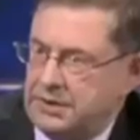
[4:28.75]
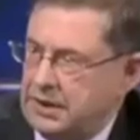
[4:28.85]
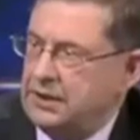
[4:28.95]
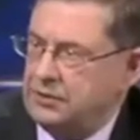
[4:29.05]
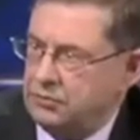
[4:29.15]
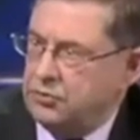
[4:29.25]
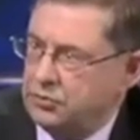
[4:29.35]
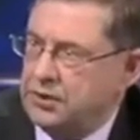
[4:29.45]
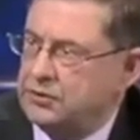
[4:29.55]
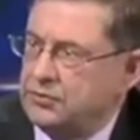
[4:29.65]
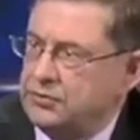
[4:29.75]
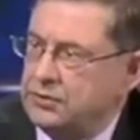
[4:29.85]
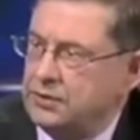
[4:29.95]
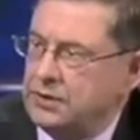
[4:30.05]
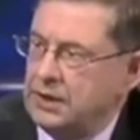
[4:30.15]
today there were two issues.
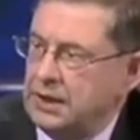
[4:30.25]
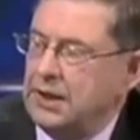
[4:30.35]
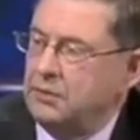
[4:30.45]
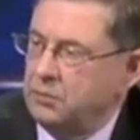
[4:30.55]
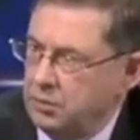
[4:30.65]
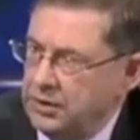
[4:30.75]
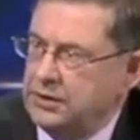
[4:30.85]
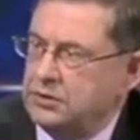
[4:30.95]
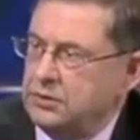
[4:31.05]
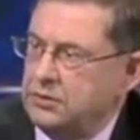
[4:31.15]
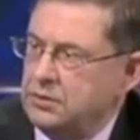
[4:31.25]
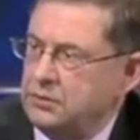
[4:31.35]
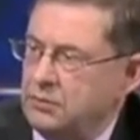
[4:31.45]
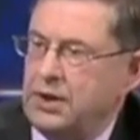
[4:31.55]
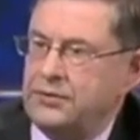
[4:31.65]
One issue
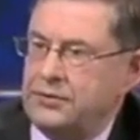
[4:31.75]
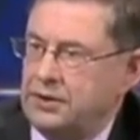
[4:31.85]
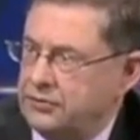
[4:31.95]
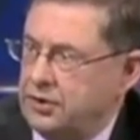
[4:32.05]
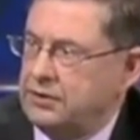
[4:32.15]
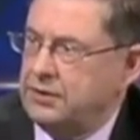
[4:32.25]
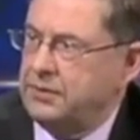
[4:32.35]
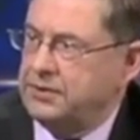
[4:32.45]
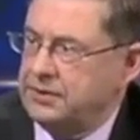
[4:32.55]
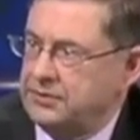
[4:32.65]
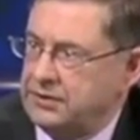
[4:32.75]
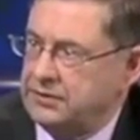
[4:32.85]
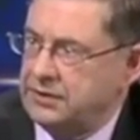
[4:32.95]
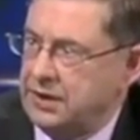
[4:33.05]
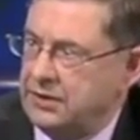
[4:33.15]
was the uncertainty about the
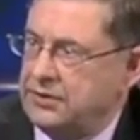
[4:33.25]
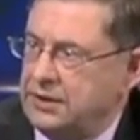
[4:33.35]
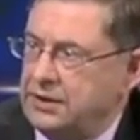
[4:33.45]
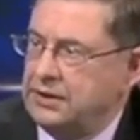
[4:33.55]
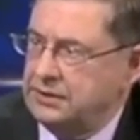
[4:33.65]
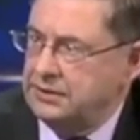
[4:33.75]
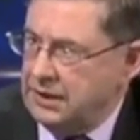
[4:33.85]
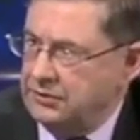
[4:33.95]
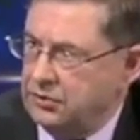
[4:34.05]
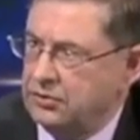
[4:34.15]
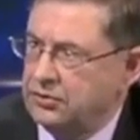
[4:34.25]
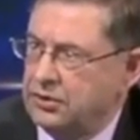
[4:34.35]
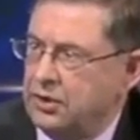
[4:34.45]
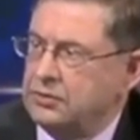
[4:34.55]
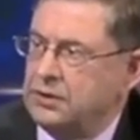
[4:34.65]
extension of the guarantee. That's
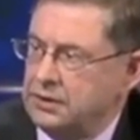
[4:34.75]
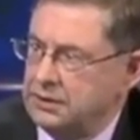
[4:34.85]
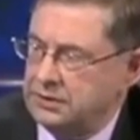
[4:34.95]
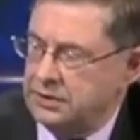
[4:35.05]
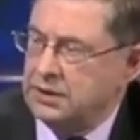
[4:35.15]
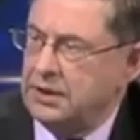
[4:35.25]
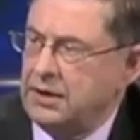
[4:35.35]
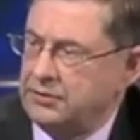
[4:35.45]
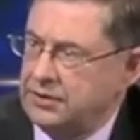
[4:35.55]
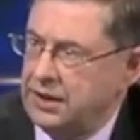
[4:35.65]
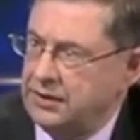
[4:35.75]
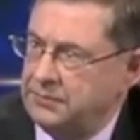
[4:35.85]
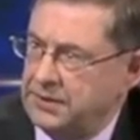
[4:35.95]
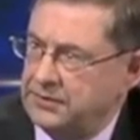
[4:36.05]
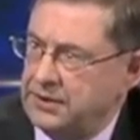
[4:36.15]
sorted out. The guarantee has
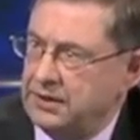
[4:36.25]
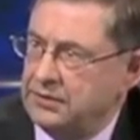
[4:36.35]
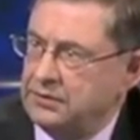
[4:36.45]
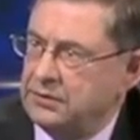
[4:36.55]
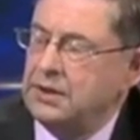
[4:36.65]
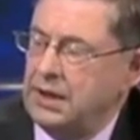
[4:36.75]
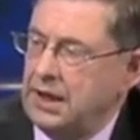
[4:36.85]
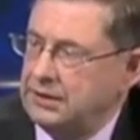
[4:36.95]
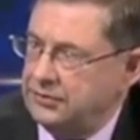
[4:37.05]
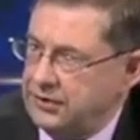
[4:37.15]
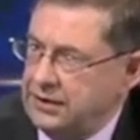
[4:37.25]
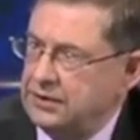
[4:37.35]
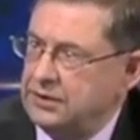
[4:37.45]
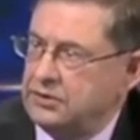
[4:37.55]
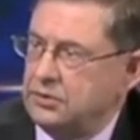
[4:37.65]
been extended. And the
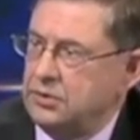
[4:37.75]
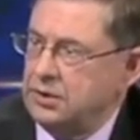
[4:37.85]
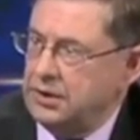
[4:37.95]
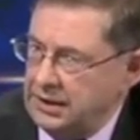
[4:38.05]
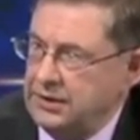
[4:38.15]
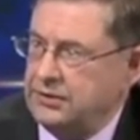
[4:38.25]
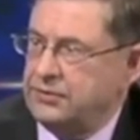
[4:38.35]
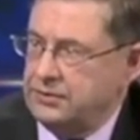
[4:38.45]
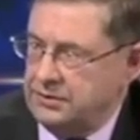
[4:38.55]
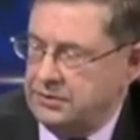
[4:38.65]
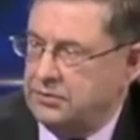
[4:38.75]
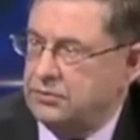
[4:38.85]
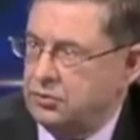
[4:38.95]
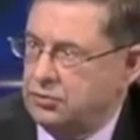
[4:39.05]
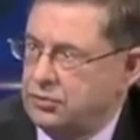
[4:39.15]
second issue is
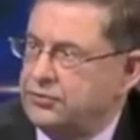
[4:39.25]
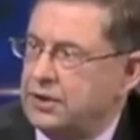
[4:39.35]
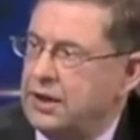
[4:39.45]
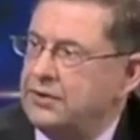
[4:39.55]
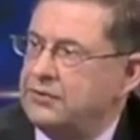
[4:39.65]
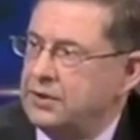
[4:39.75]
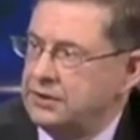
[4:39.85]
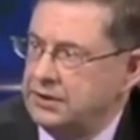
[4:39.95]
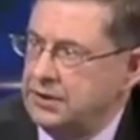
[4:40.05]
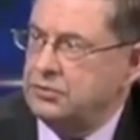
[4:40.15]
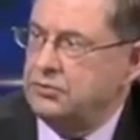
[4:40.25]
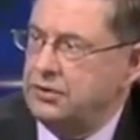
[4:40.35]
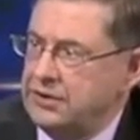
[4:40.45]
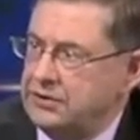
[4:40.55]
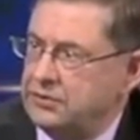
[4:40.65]
to crystallise the issue in
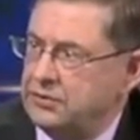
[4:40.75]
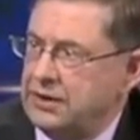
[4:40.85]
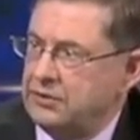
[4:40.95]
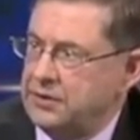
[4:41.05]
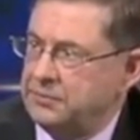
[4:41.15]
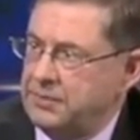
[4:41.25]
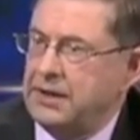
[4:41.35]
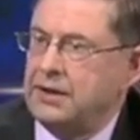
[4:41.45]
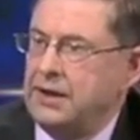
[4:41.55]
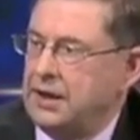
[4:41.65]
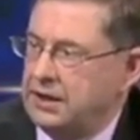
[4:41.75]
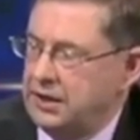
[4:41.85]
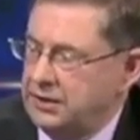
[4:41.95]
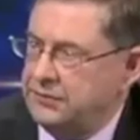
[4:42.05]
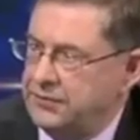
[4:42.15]
relation to Anglo-Irish Bank. And
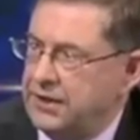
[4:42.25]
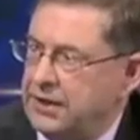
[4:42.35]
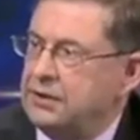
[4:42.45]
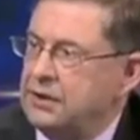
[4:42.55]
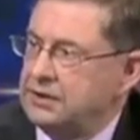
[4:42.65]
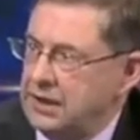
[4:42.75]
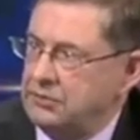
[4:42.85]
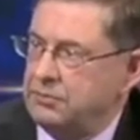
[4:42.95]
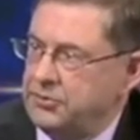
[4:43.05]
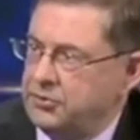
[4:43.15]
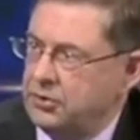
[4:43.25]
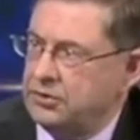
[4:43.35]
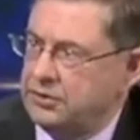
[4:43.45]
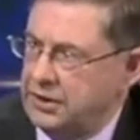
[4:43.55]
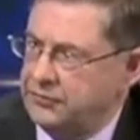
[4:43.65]
as I've said, that will be
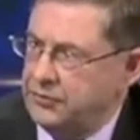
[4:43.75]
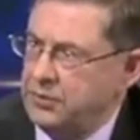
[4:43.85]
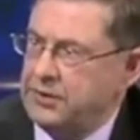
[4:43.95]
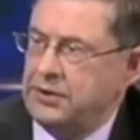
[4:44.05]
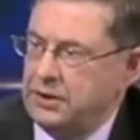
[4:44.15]
sorted in the next few weeks.